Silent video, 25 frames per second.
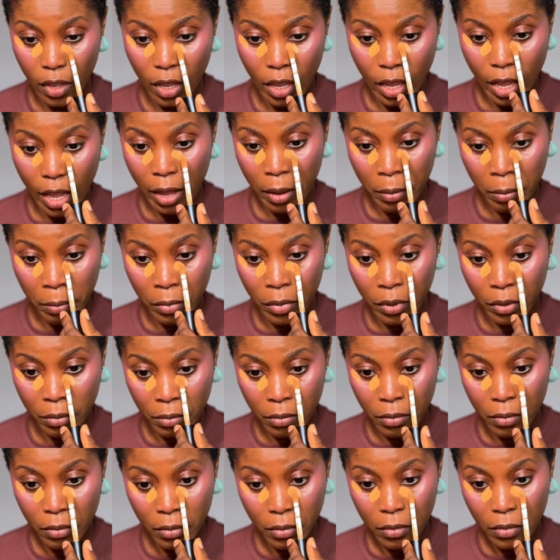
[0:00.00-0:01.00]
Yeah,
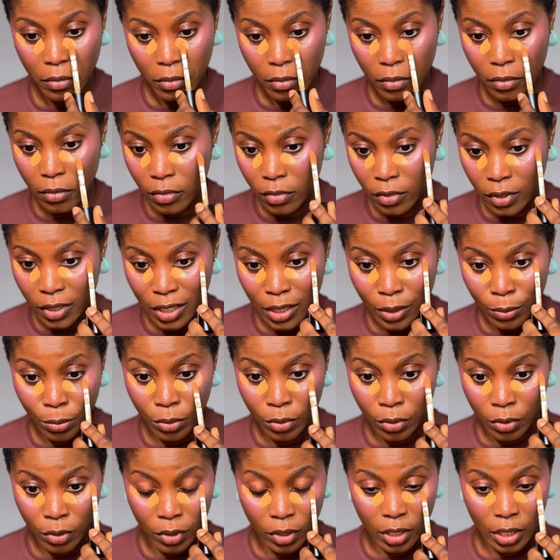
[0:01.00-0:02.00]
these
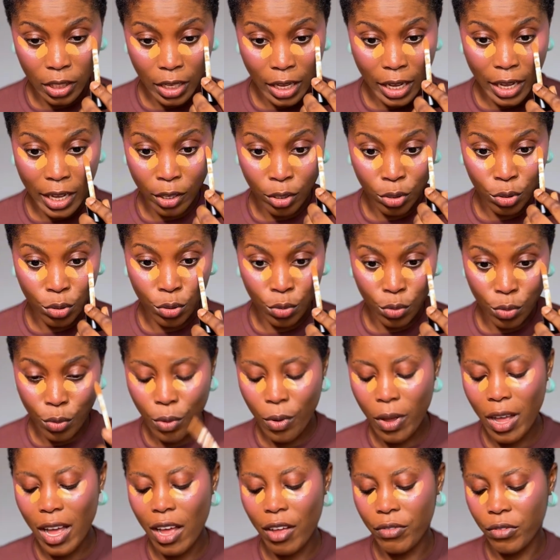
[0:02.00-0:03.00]
products are
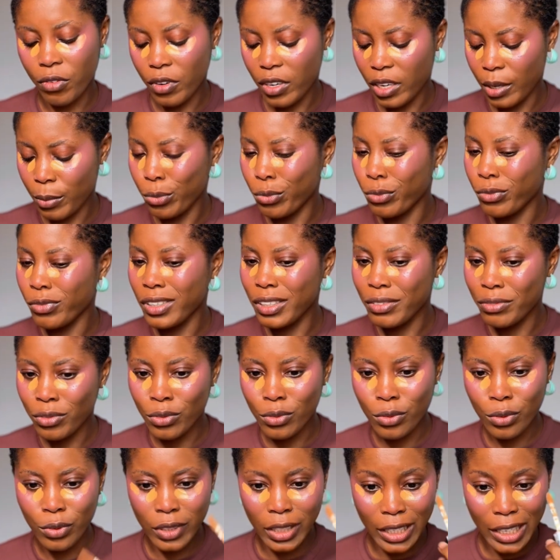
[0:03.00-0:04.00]
so affordable.
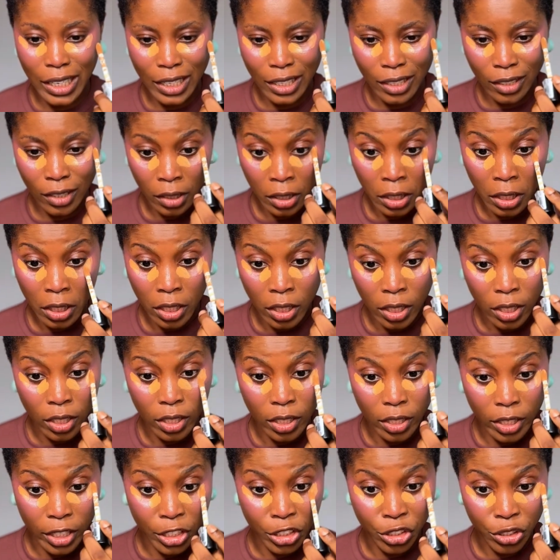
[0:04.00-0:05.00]
Even though they are
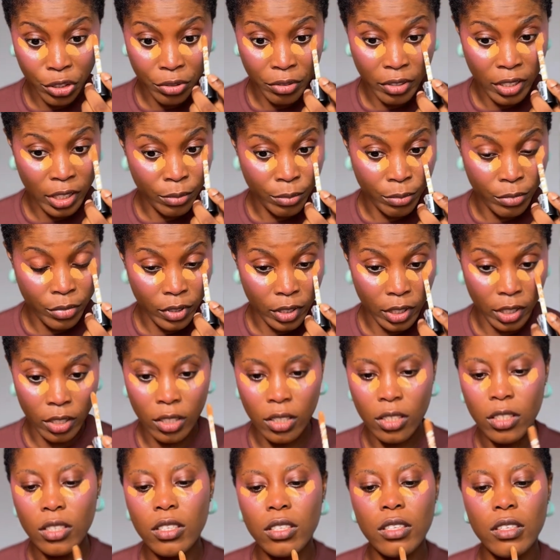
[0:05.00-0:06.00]
Nigerian
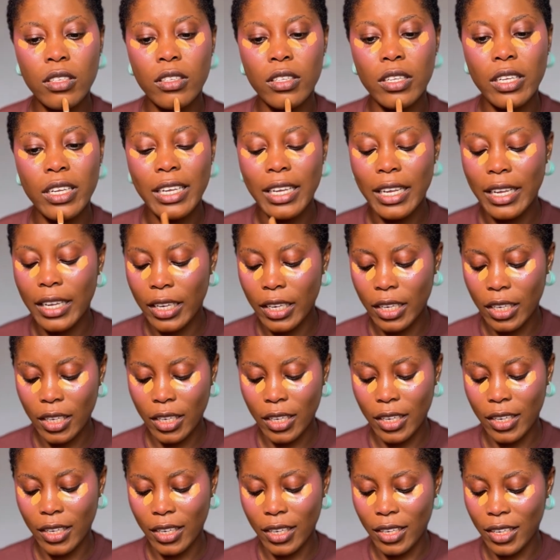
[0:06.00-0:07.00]
brands, they
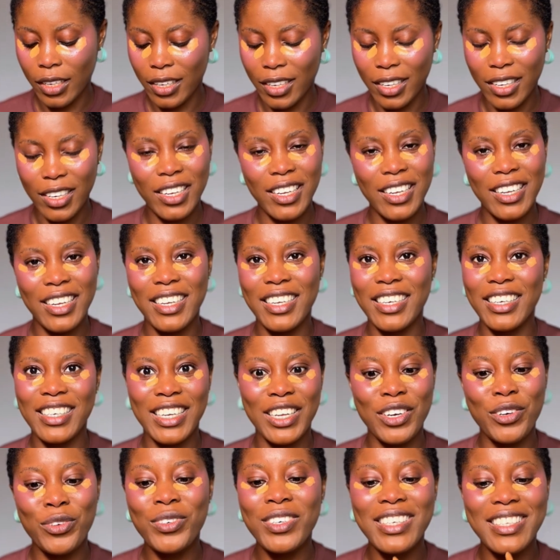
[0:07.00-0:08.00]

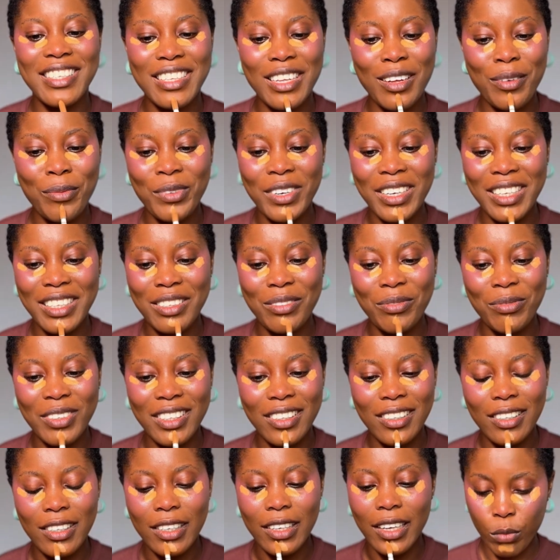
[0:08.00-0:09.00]
don't disappoint
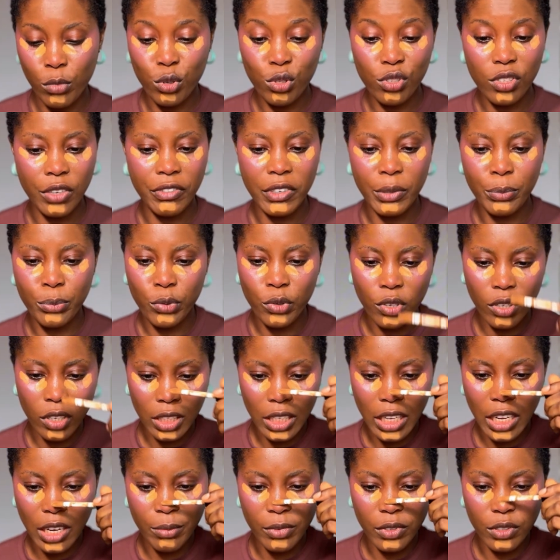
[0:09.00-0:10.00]
me. Most of the products
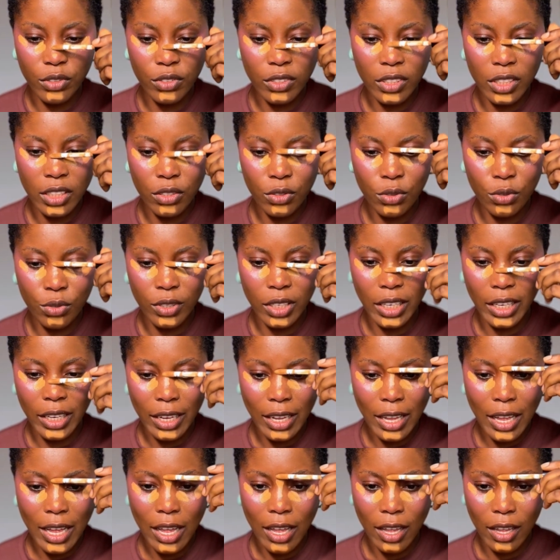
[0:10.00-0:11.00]
I'll be using today
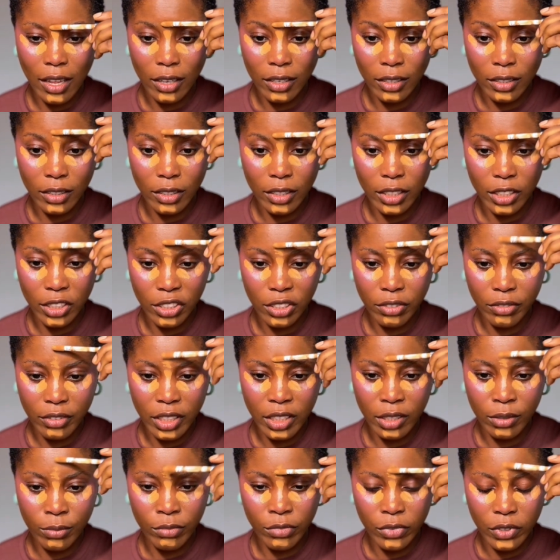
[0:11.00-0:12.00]
are
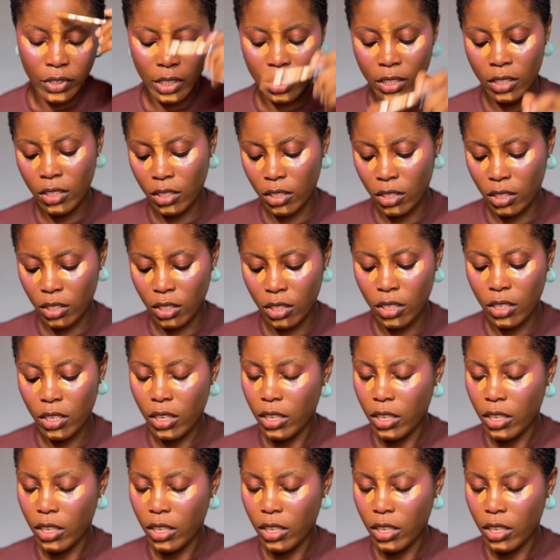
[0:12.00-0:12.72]
Nigerian brands.